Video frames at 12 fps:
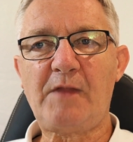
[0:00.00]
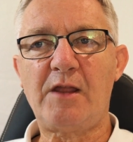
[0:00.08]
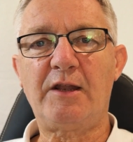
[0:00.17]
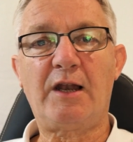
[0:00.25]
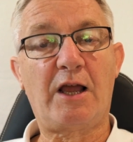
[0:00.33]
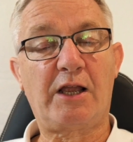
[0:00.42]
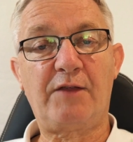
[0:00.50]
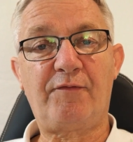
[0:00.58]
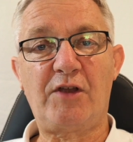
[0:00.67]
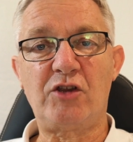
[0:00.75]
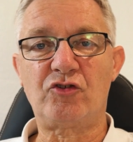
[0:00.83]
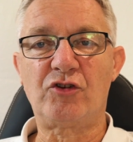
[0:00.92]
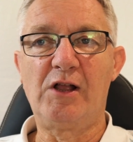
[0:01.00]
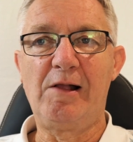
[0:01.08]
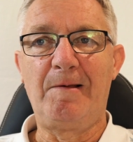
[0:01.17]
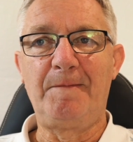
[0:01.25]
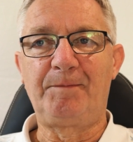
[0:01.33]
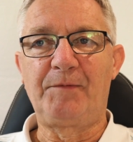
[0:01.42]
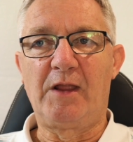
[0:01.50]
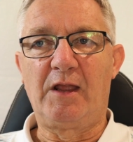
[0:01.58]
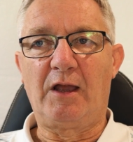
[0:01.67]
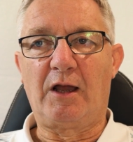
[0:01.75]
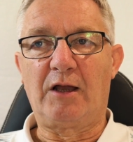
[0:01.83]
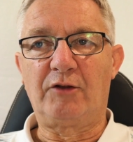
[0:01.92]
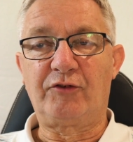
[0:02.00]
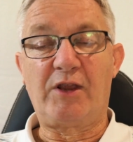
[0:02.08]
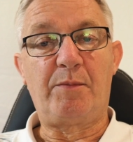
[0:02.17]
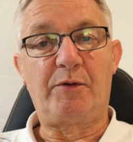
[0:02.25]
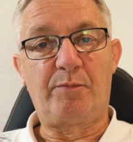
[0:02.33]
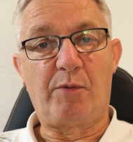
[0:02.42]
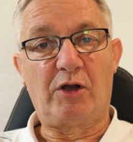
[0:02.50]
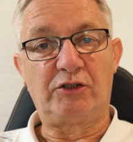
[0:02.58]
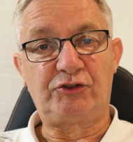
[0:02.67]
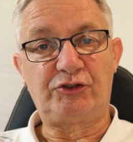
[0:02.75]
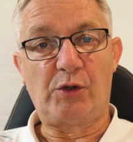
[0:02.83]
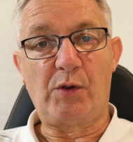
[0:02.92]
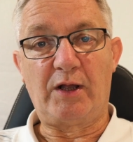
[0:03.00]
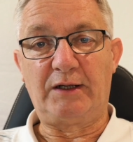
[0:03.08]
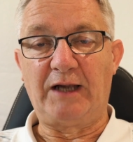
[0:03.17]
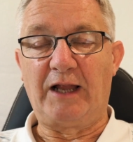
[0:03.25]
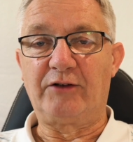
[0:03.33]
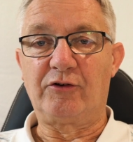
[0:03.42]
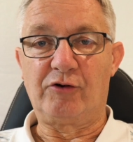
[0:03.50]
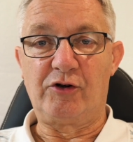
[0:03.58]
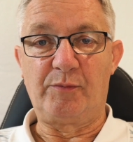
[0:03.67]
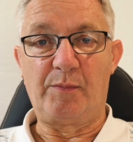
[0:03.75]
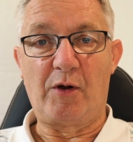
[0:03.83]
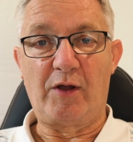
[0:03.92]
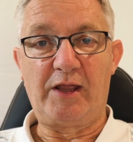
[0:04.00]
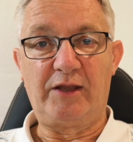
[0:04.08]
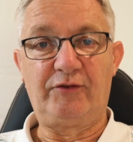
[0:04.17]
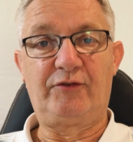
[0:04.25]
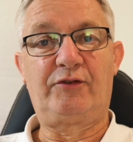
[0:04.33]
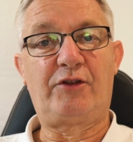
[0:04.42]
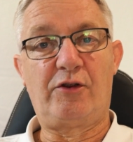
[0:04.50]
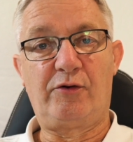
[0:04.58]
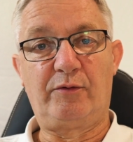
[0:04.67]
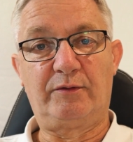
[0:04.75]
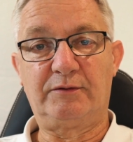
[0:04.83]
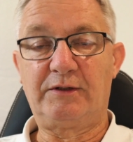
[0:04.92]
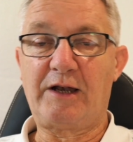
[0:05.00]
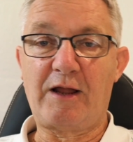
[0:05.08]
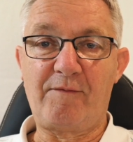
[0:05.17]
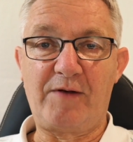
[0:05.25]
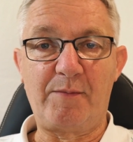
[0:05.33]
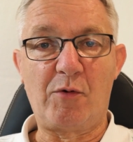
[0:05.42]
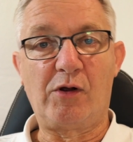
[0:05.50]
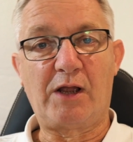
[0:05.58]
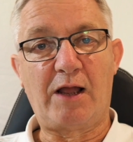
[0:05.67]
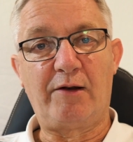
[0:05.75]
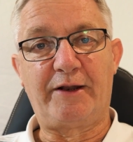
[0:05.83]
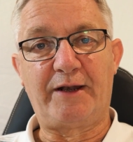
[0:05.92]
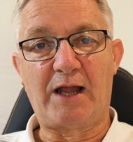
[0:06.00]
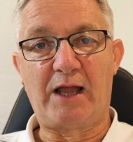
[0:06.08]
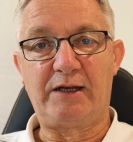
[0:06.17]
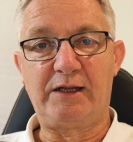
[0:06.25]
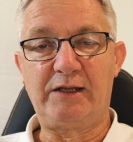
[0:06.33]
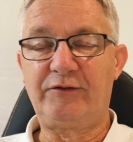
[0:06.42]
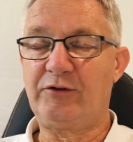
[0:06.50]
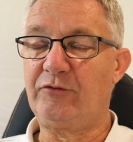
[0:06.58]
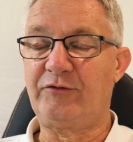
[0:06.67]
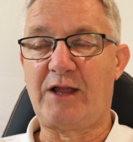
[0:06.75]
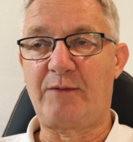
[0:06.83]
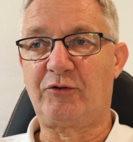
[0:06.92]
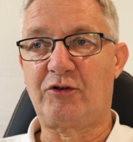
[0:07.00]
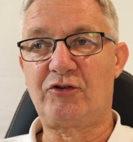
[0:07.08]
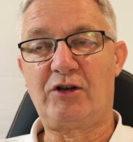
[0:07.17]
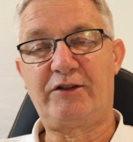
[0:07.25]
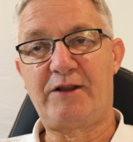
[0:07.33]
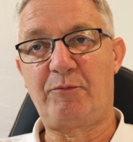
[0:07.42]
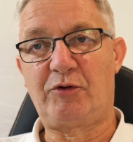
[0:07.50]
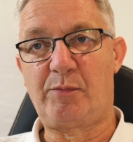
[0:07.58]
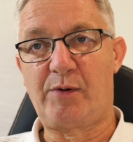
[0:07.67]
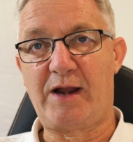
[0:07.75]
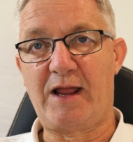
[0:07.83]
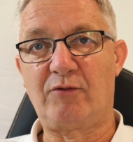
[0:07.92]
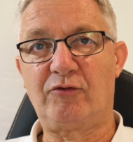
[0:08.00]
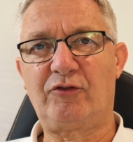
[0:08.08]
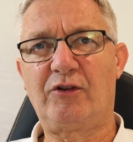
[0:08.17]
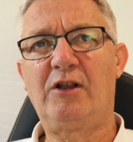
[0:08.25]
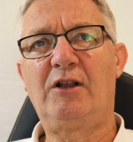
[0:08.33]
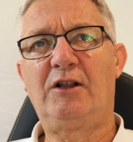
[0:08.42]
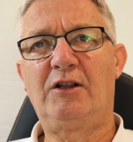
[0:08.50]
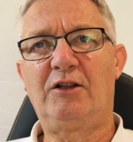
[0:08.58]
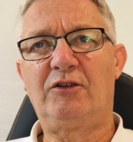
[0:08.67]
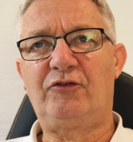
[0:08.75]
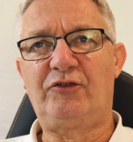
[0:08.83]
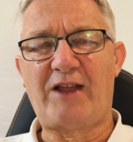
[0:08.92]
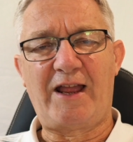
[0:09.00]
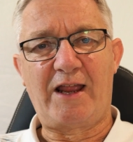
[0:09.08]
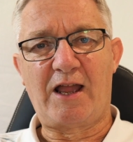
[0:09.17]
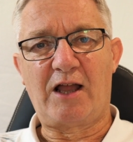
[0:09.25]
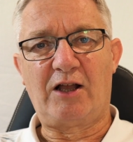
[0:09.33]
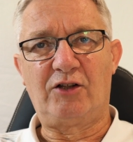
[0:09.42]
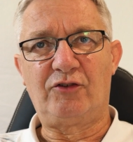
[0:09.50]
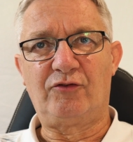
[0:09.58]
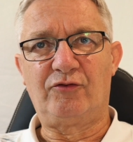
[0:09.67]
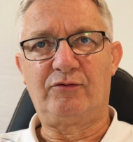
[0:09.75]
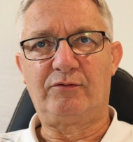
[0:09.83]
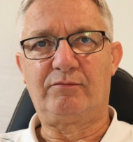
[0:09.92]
The Lucky Fish, skippered by Stuart and crewed by his two lovely Mongolian ladies, whose names I should attempt to pronounce, Zaya and